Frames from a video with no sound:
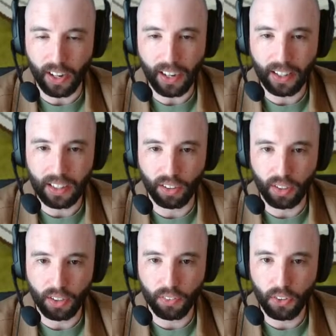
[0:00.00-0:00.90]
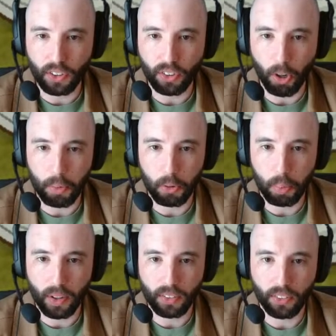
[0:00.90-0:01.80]
getting Greek food in Tarpon
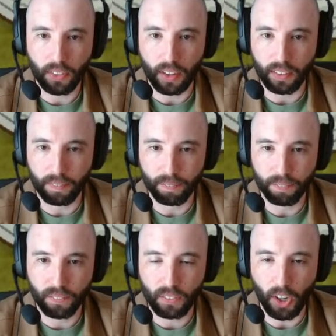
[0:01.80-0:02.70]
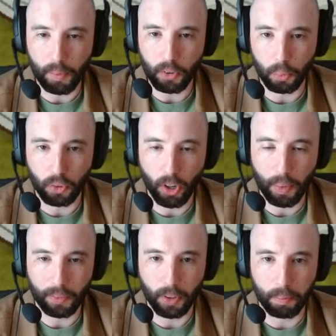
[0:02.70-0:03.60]
Springs, then Thomas, I'm sorry,
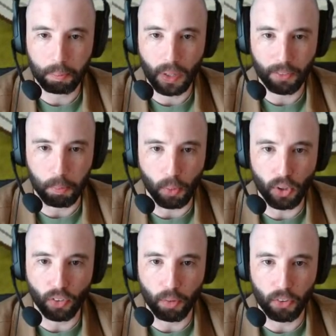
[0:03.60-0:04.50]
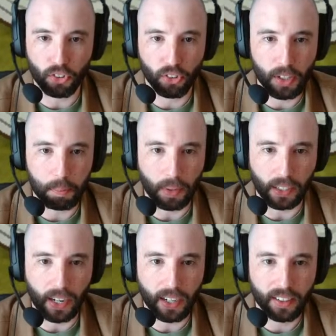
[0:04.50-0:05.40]
but I'm going to have to boot you from the stream, my
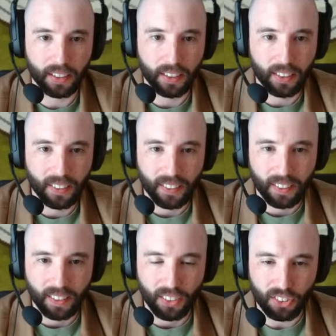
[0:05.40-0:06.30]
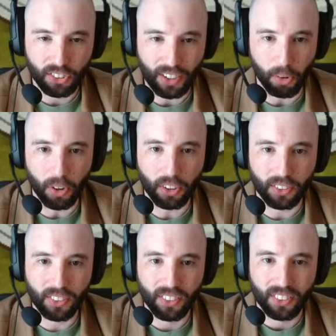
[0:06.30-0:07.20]
guy. It's just how it works.